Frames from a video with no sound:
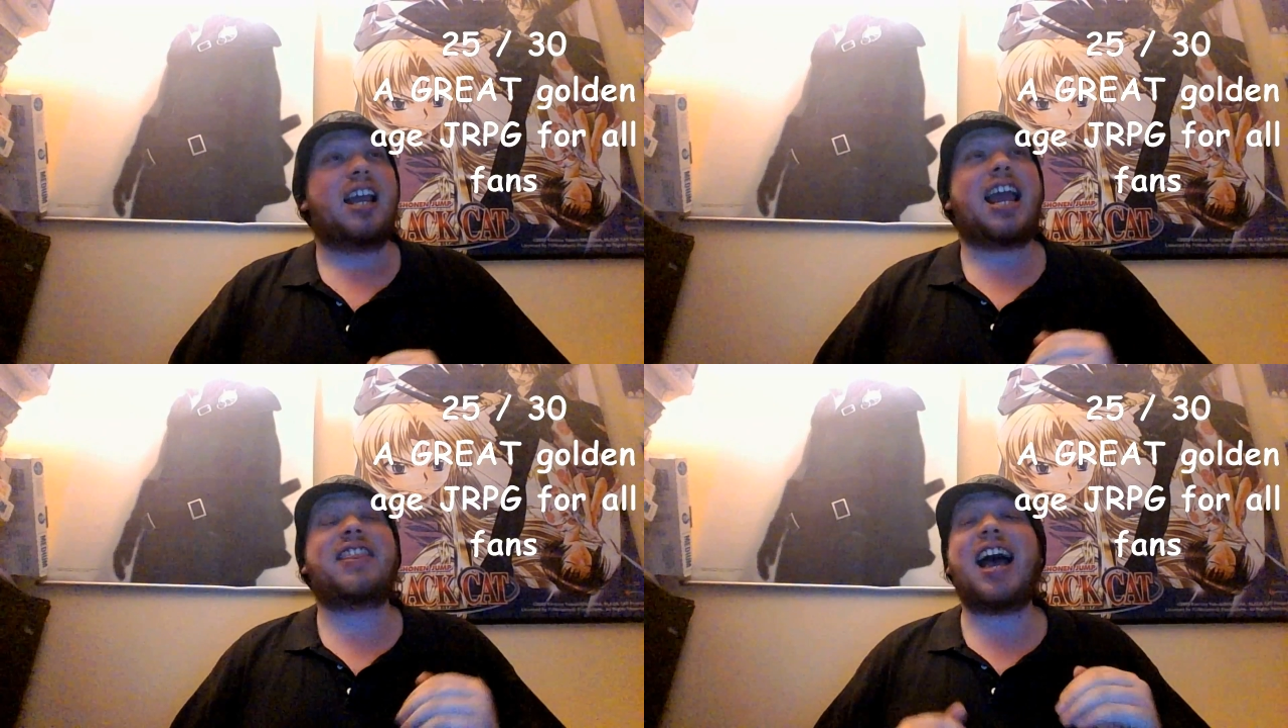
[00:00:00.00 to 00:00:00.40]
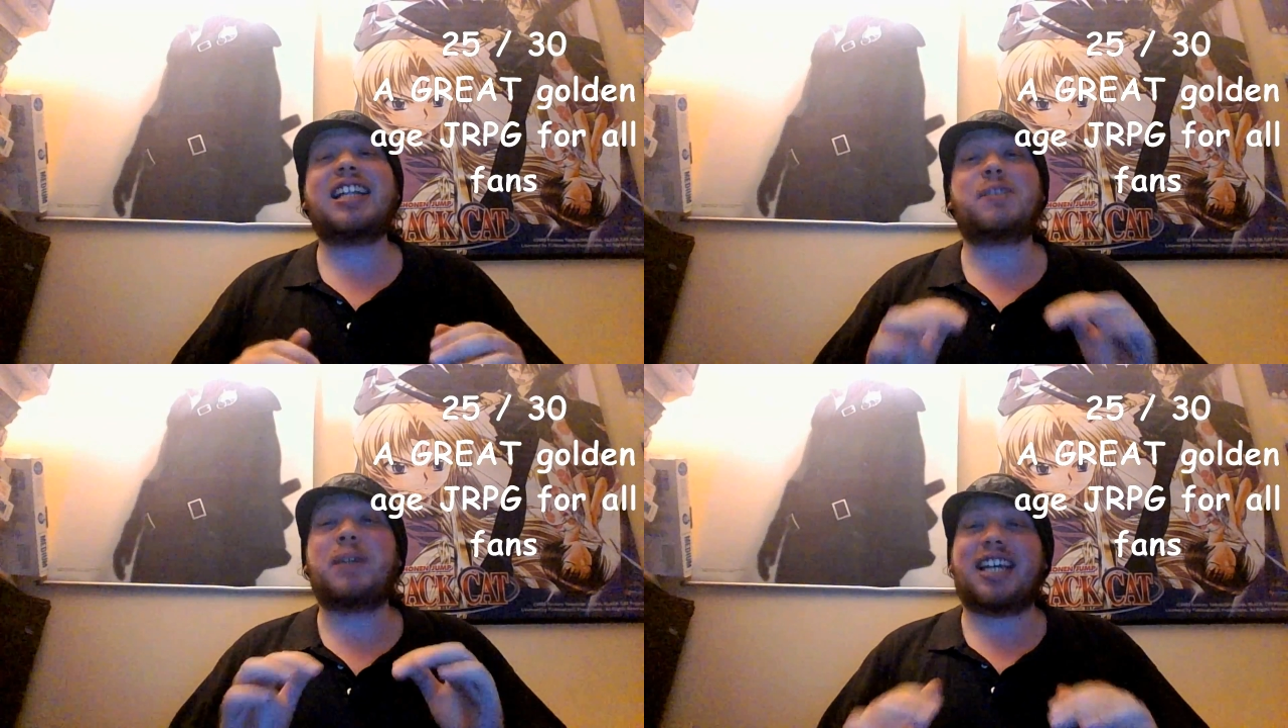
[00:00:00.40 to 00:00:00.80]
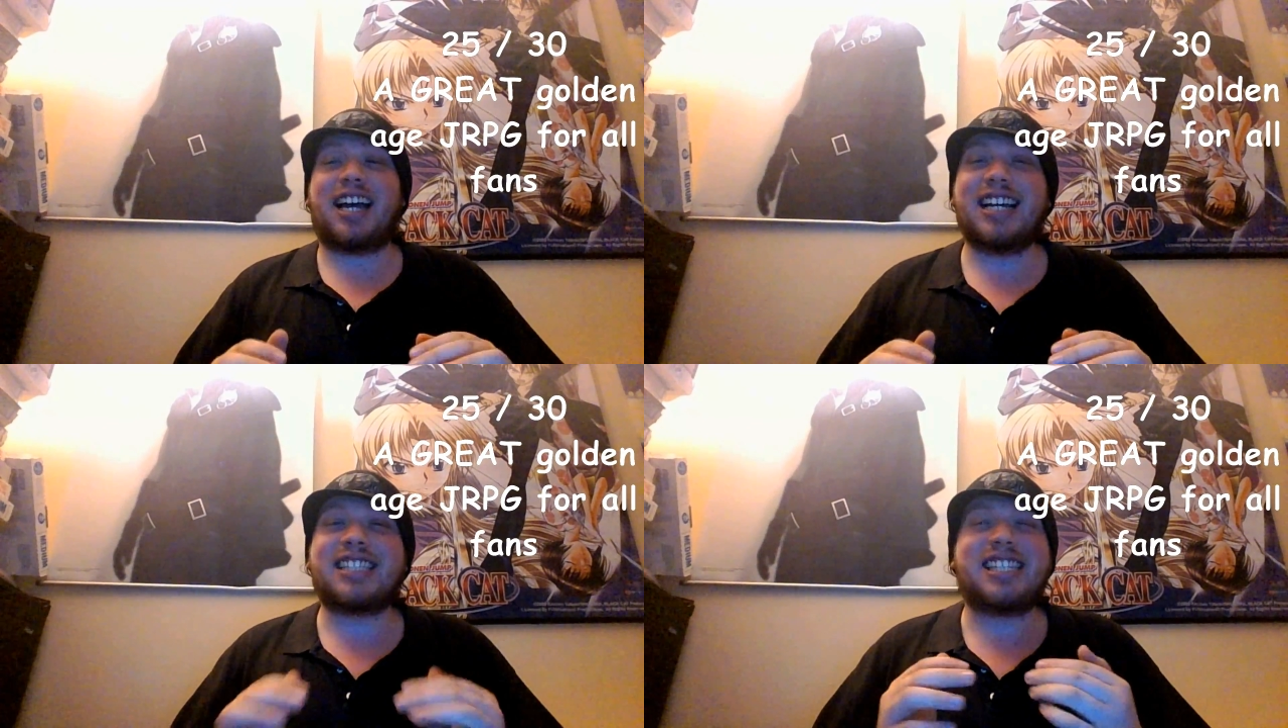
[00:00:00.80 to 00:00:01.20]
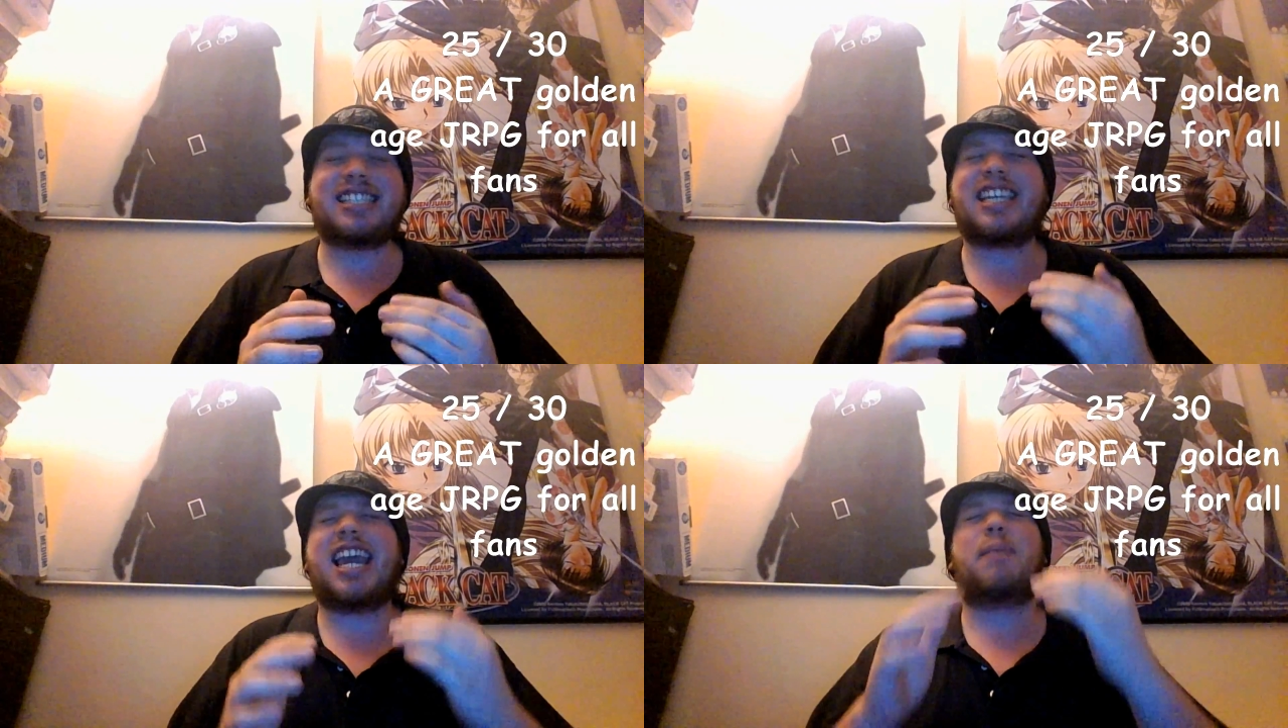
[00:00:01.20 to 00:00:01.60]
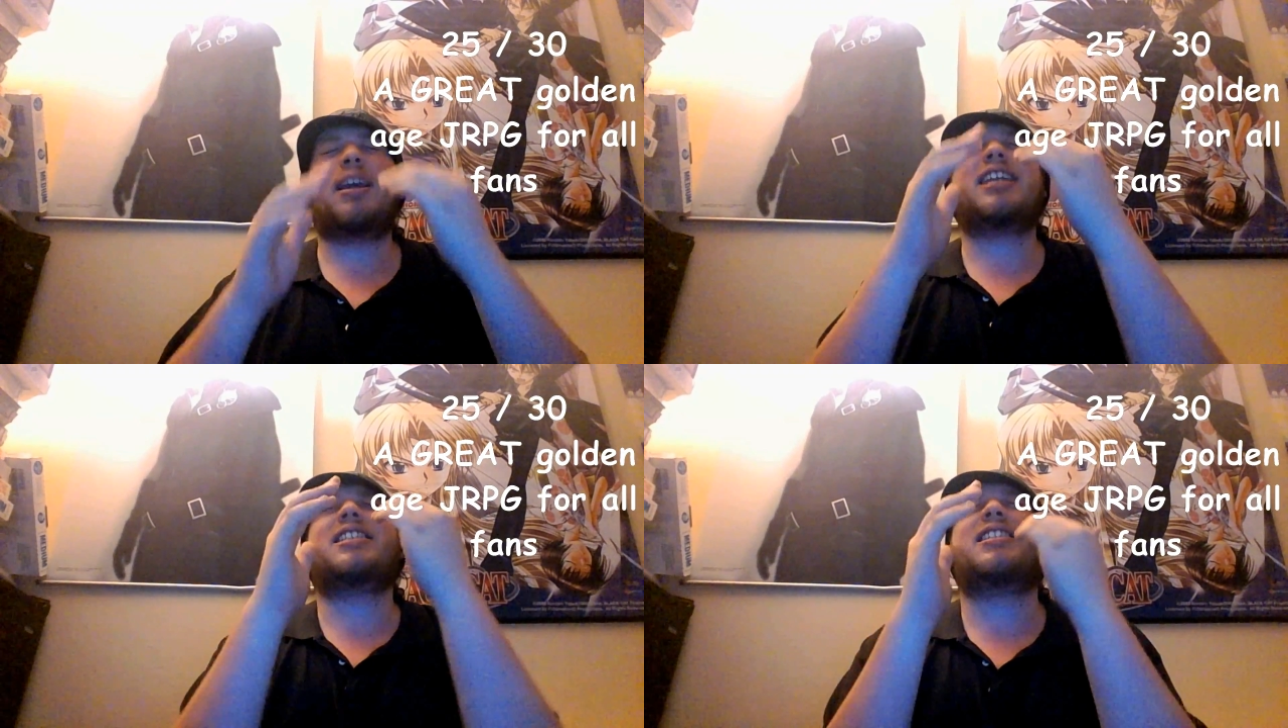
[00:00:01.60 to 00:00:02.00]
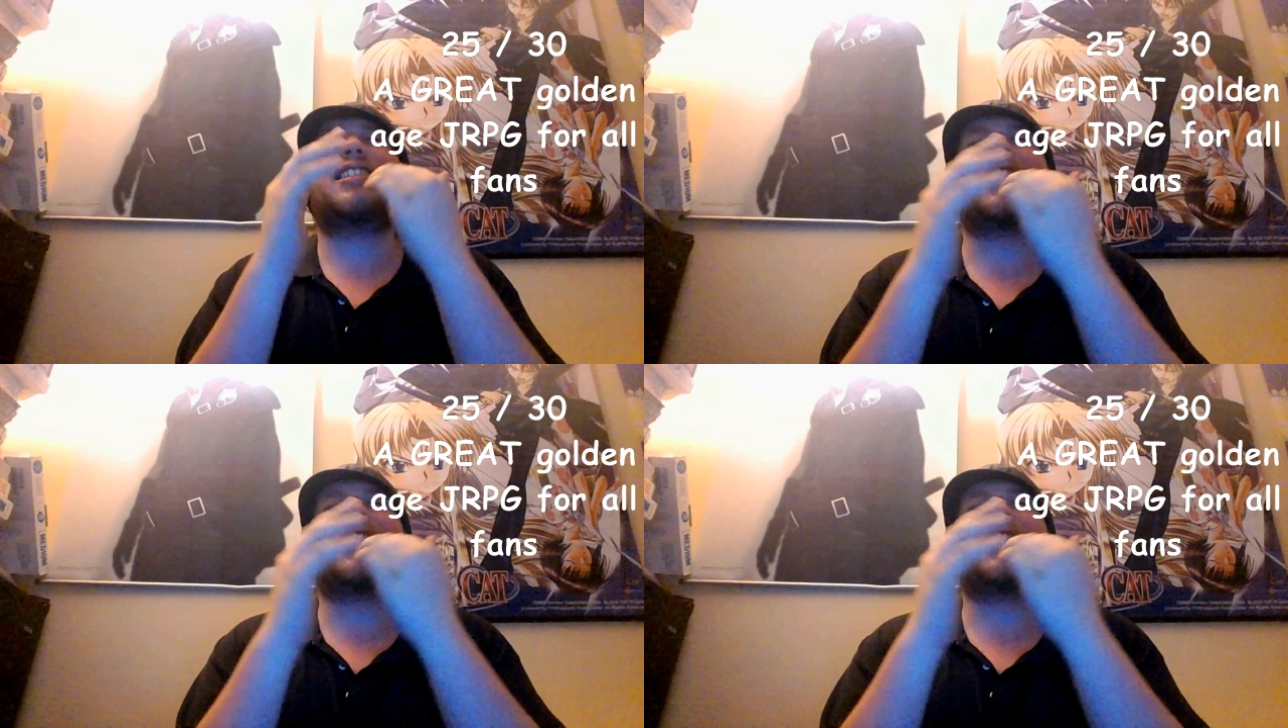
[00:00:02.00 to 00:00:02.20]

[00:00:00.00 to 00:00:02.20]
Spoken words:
And that's because this game it's